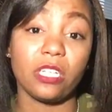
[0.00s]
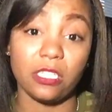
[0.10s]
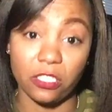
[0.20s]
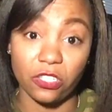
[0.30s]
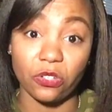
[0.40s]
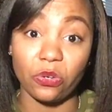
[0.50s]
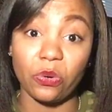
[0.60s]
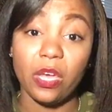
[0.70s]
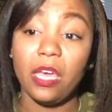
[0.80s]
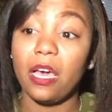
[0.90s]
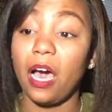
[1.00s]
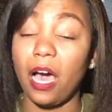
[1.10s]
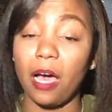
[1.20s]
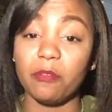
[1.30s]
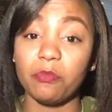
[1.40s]
need to do
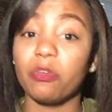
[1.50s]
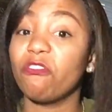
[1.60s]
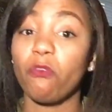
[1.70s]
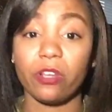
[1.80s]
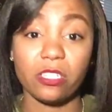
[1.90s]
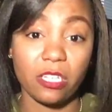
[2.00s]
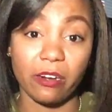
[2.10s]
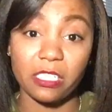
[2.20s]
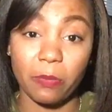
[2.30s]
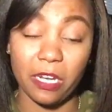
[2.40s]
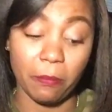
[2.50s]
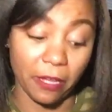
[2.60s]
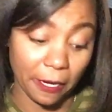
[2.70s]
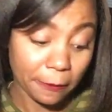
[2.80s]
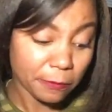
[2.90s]
before you start spending
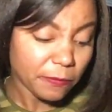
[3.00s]
money.